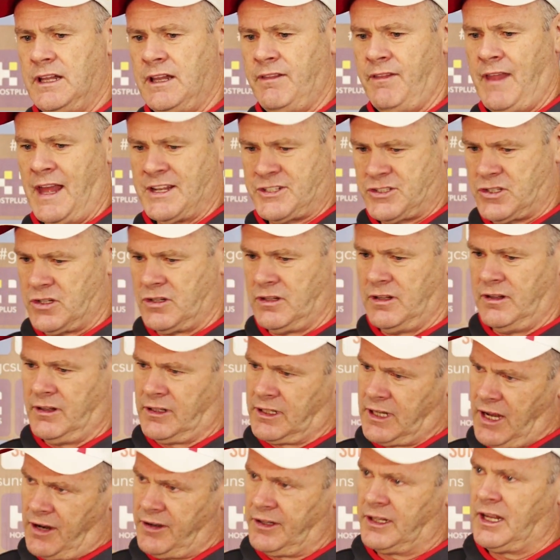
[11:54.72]
That's
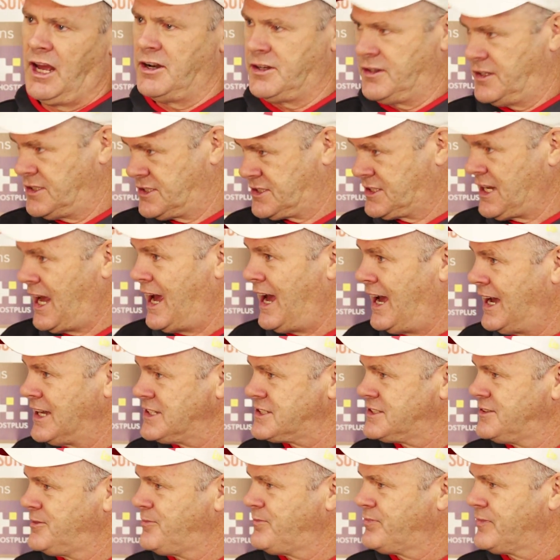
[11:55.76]
going to go to the
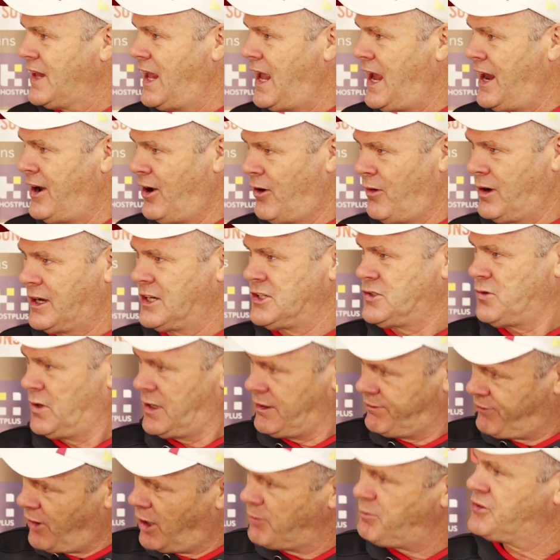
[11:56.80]
Stars, and I reckon
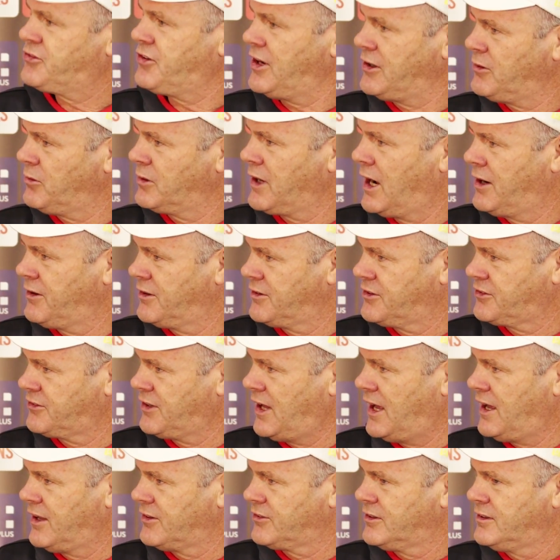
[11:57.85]
25% will go to the
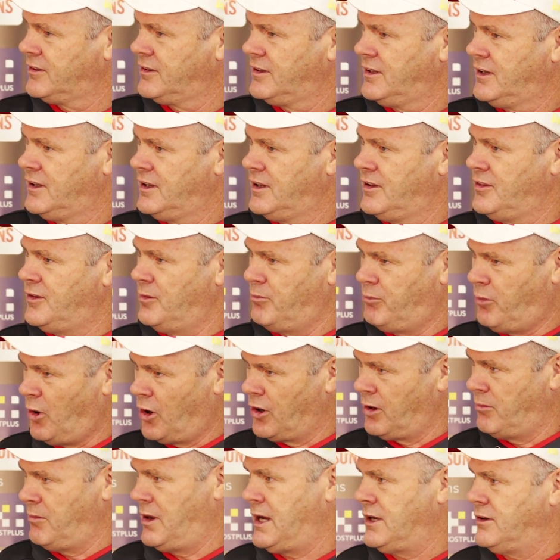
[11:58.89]
Stars. The
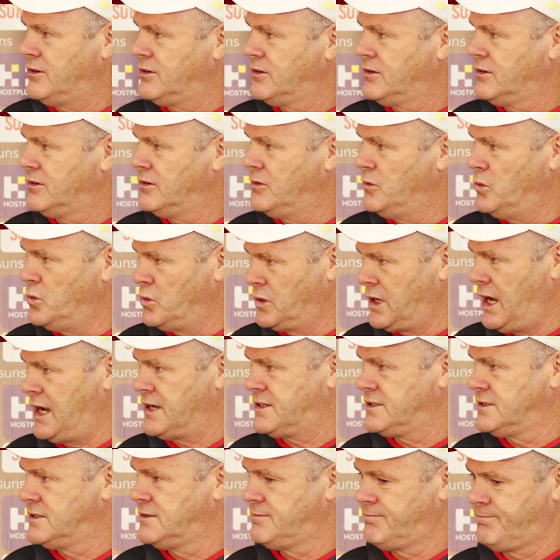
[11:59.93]
bottom end will
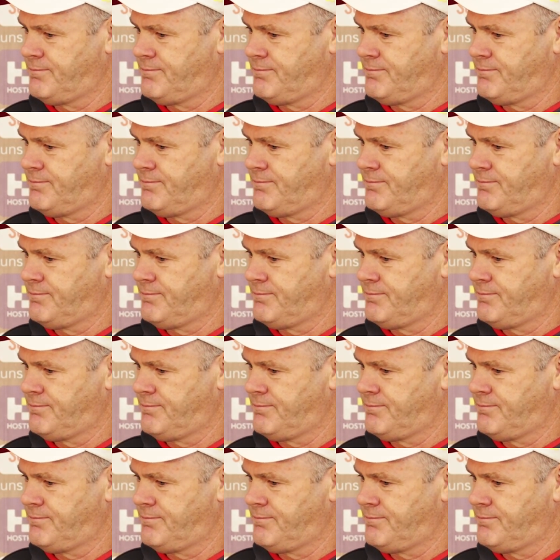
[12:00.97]
get